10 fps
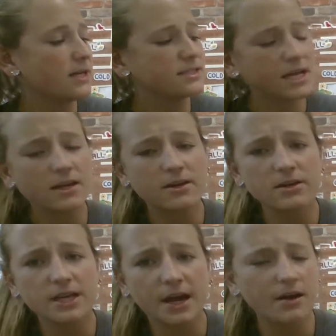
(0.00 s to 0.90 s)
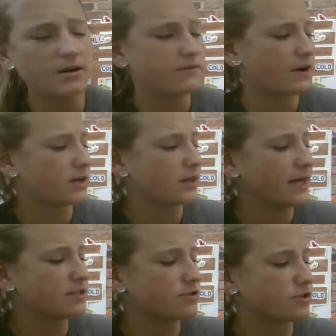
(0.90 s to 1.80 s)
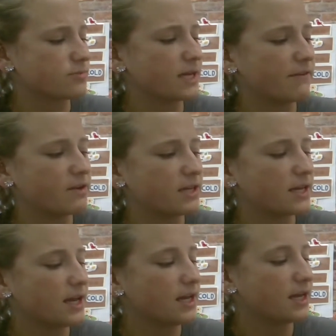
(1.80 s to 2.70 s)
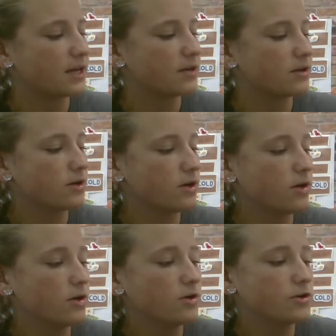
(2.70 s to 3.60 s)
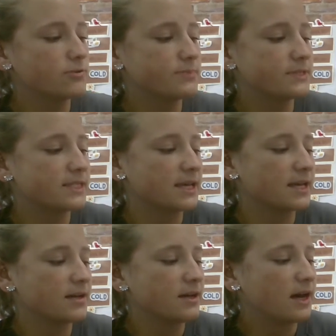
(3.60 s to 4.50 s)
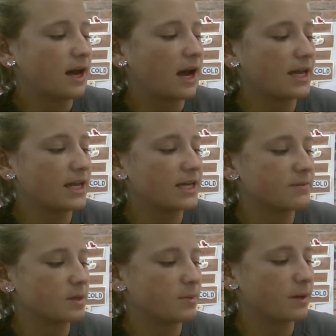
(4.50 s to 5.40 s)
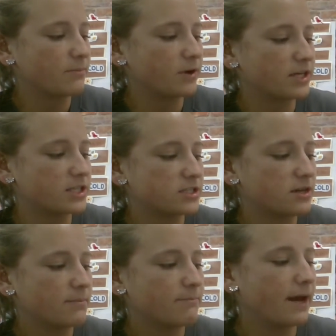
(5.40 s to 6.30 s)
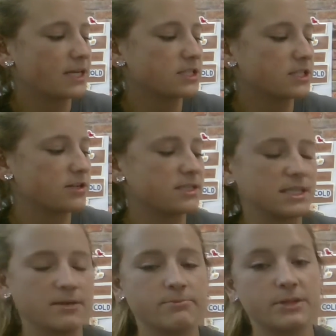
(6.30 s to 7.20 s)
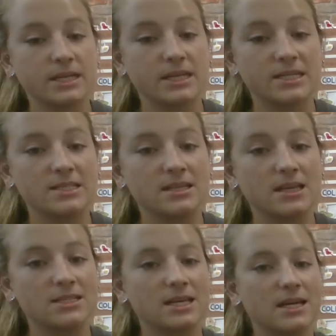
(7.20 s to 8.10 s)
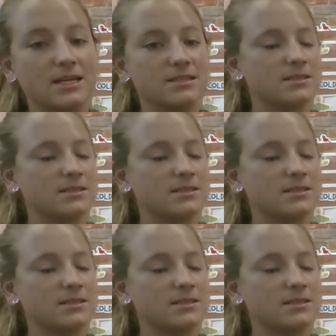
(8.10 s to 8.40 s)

Take good care of our classroom and everything in it. Oopsie. I hand him the paintbrush. Back to your seat, please, he says.